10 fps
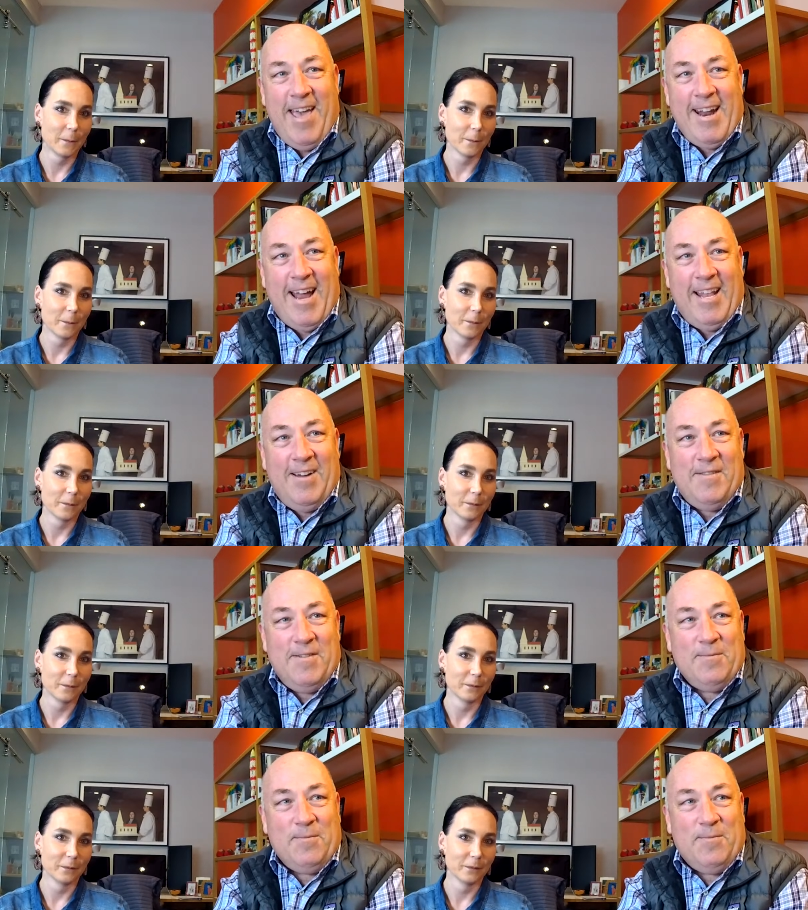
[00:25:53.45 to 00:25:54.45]
Speaker 1: man, I love
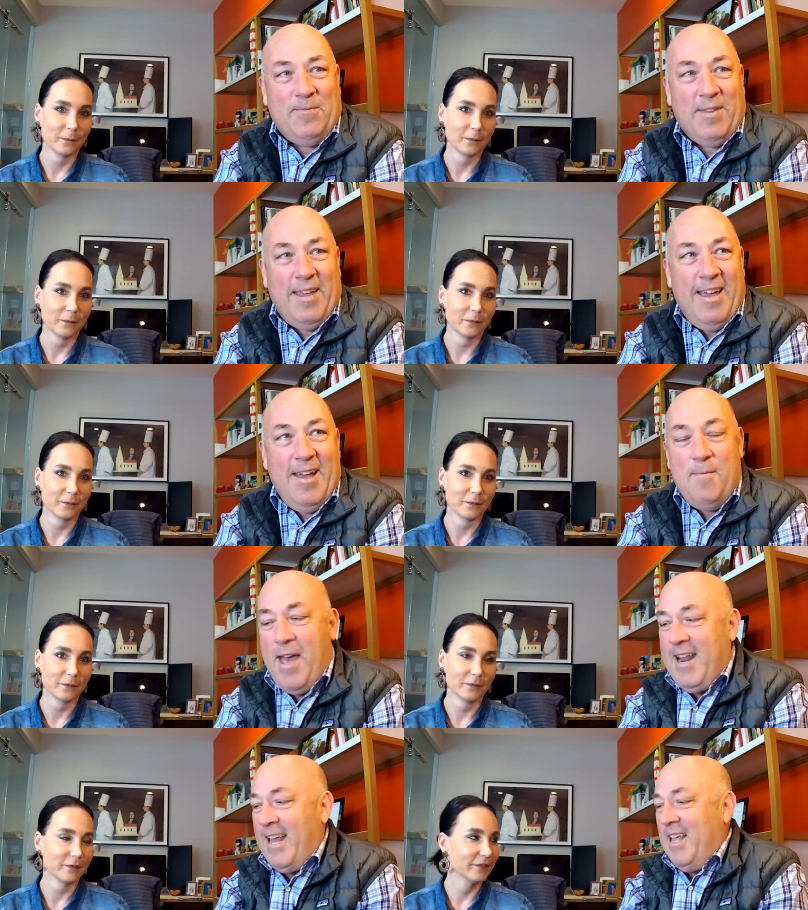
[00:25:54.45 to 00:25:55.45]

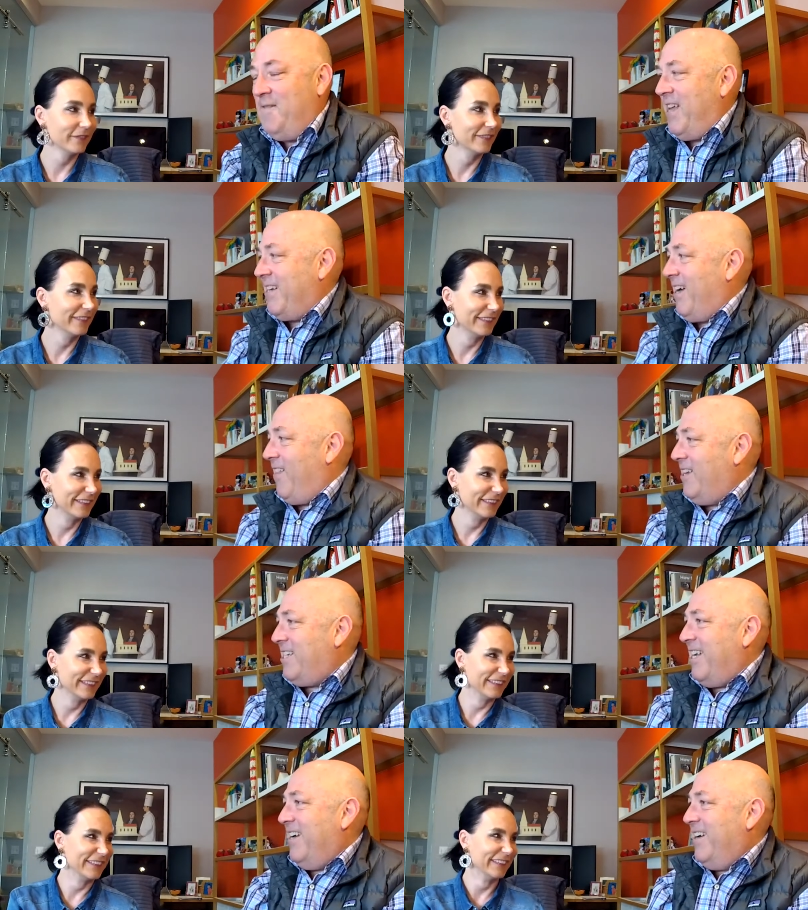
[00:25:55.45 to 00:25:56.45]
man, I love
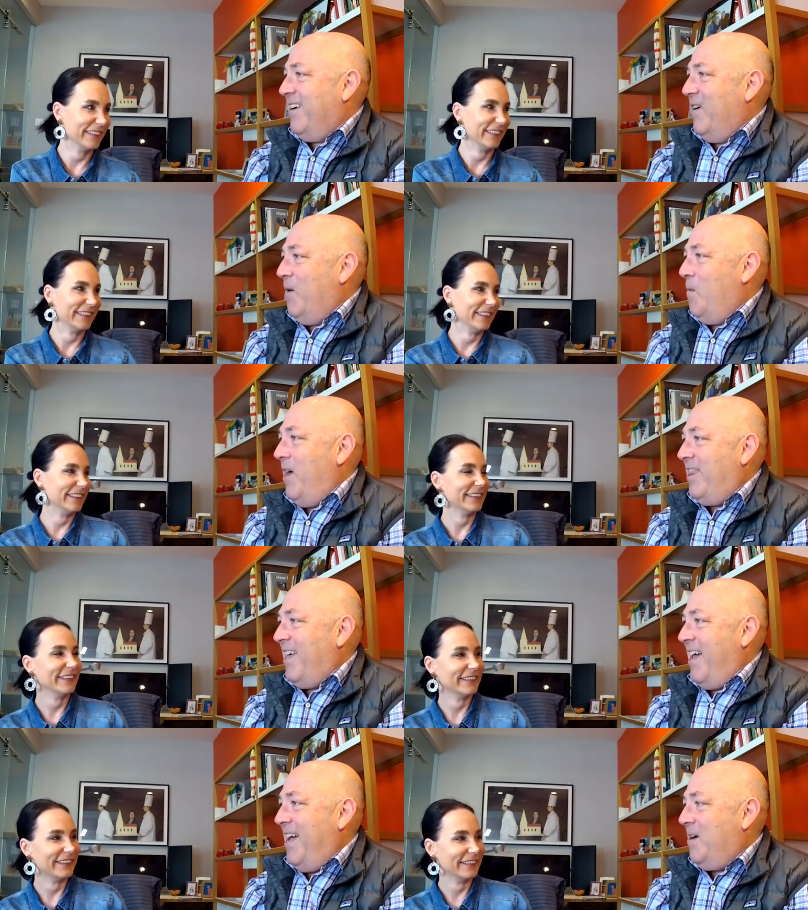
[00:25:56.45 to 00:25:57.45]
technology. What
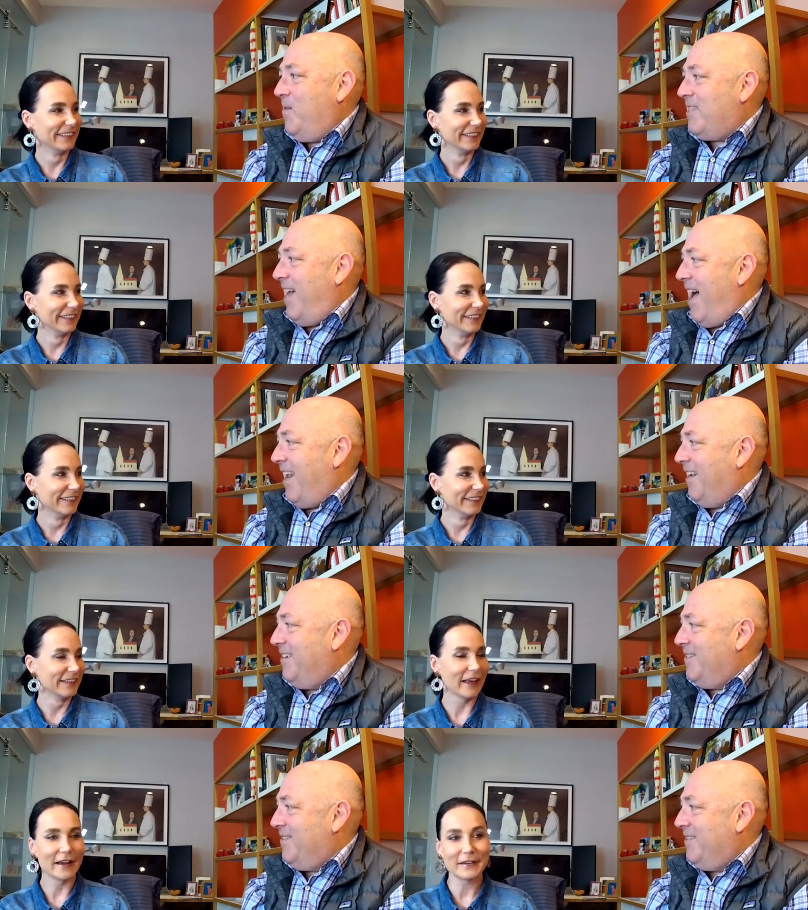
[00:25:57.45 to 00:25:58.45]
the heck was that?
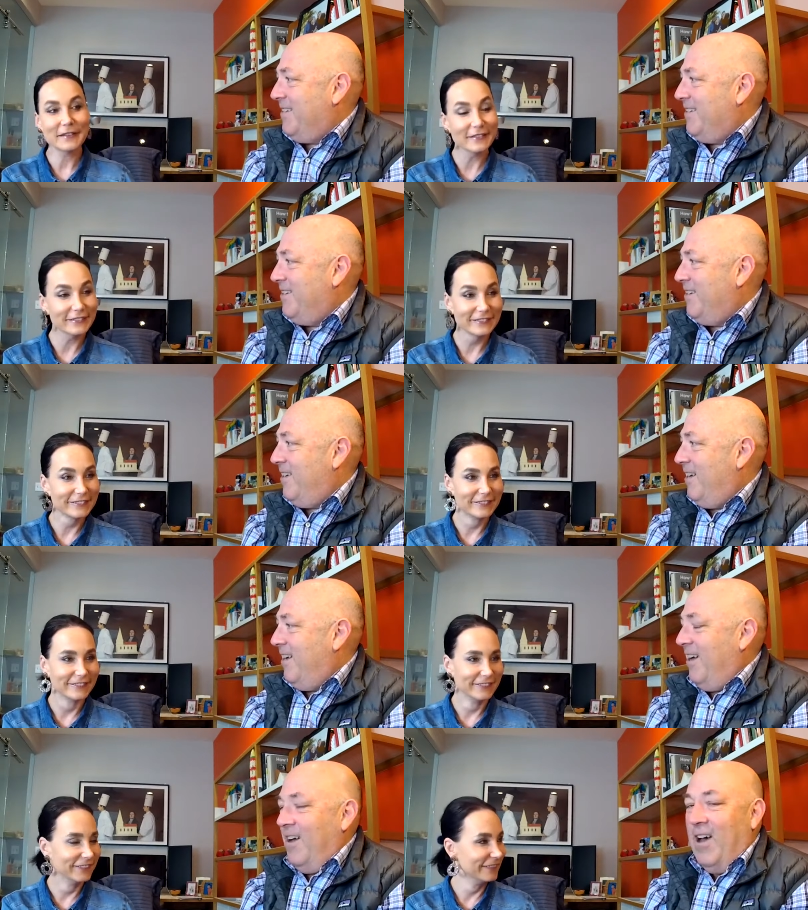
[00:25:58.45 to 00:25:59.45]
I don't know.
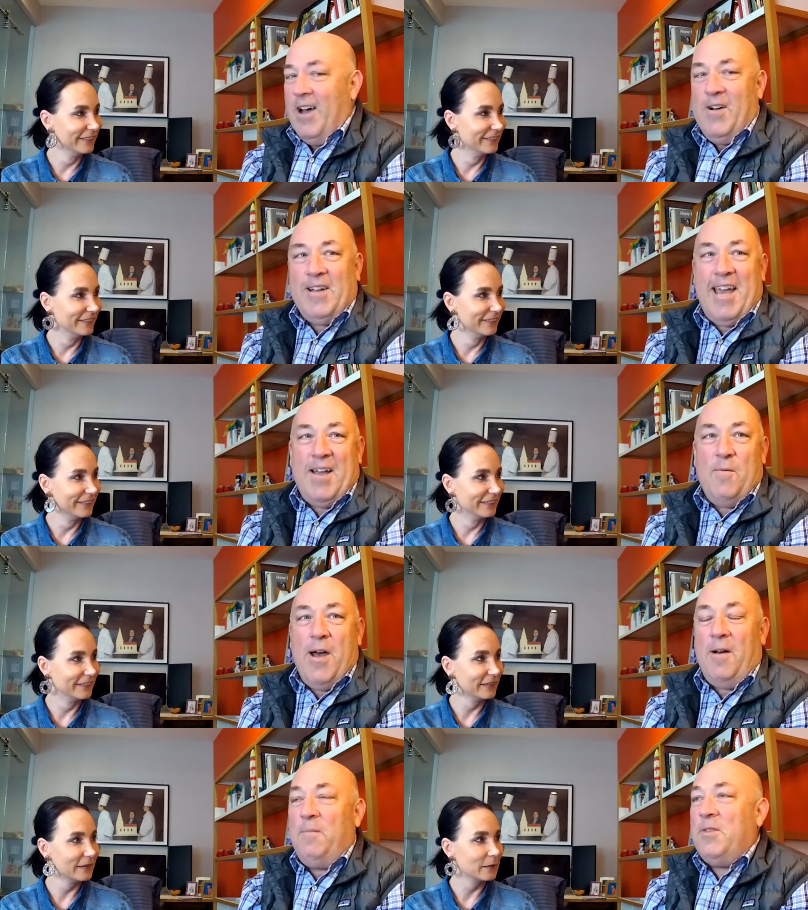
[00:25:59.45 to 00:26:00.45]
Okay,
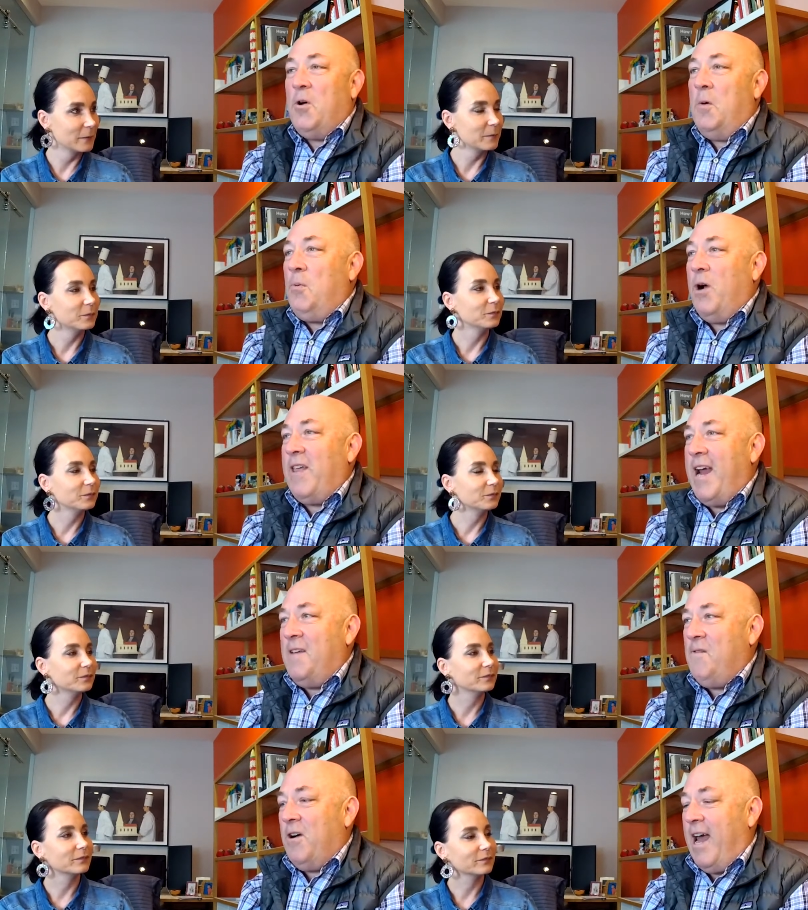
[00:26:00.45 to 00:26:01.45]
well, the whole point of the
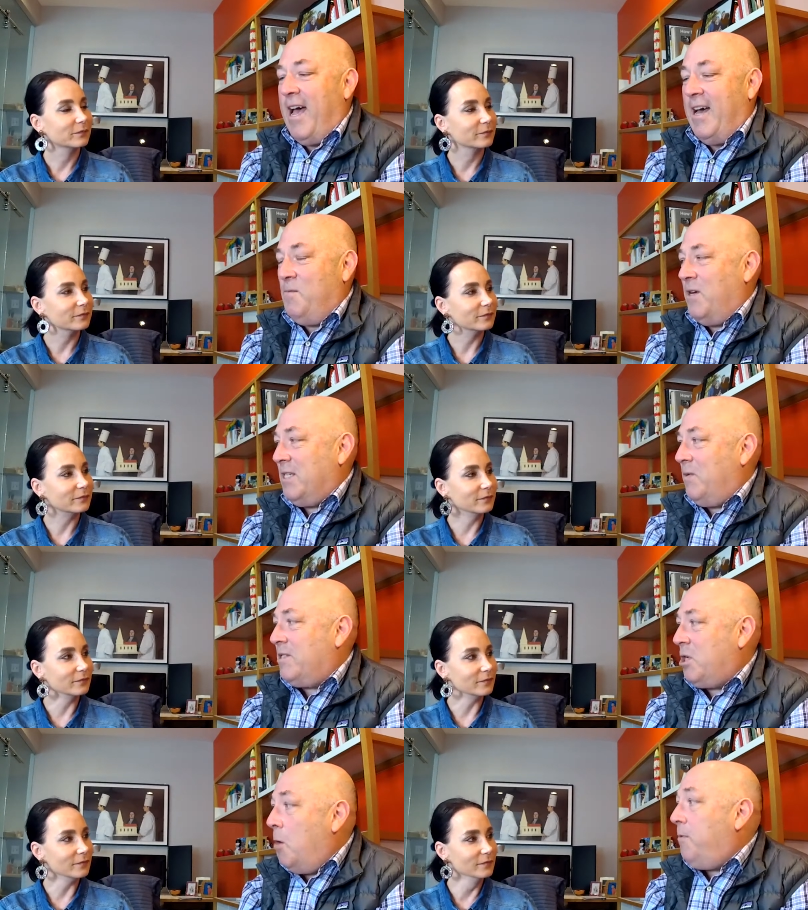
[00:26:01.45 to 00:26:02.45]
84 ad was it was
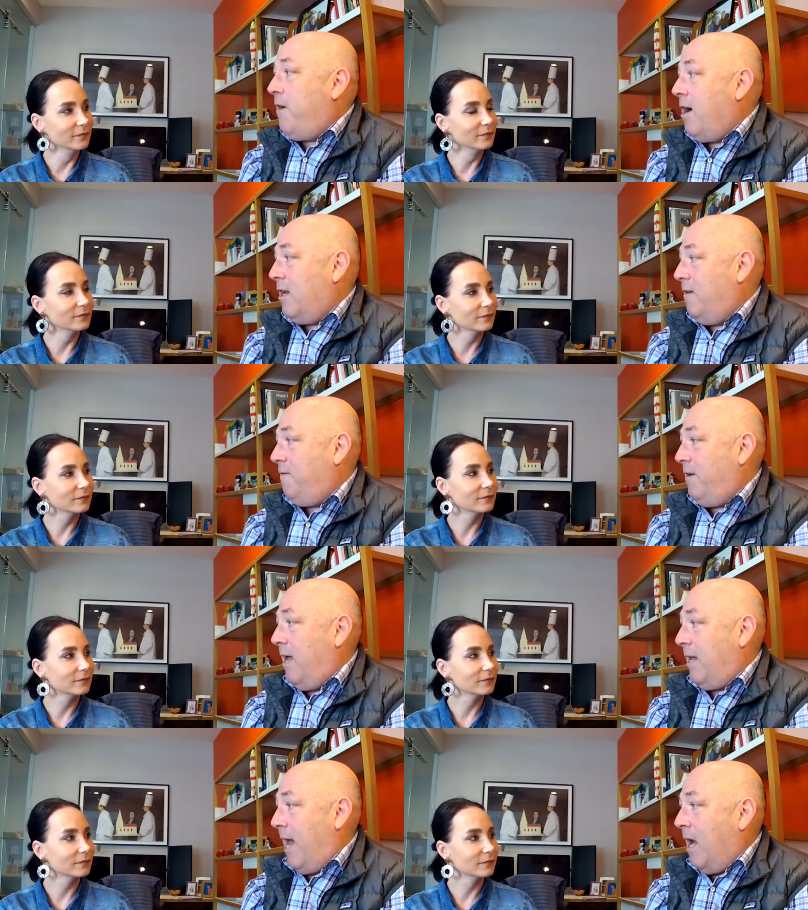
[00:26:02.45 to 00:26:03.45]
so provocative
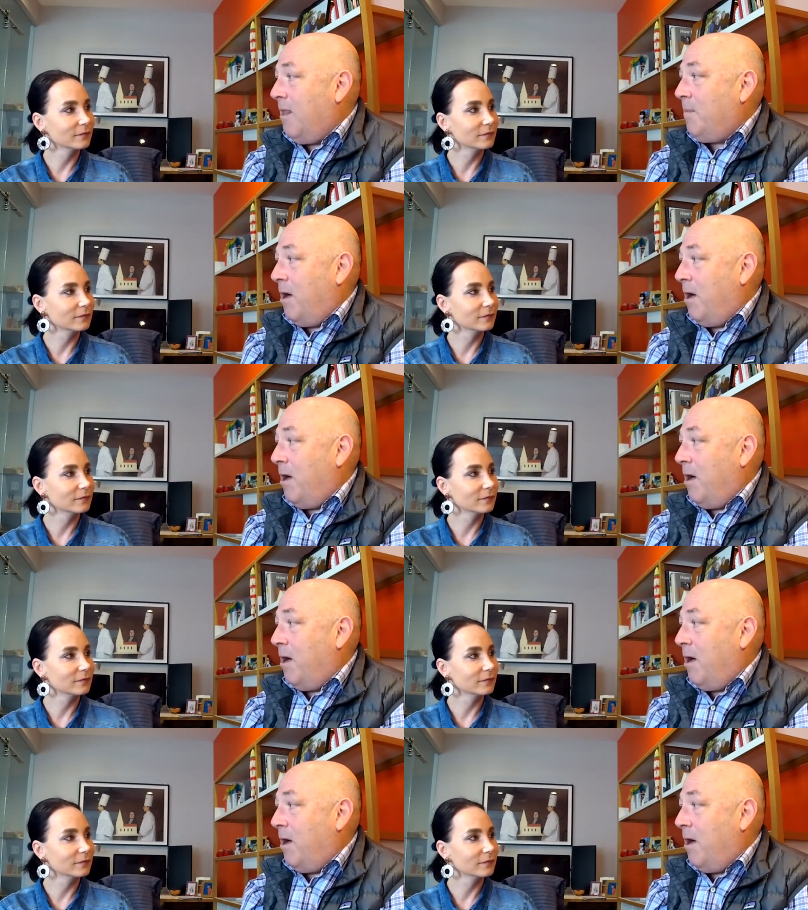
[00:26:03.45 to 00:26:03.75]
and out of the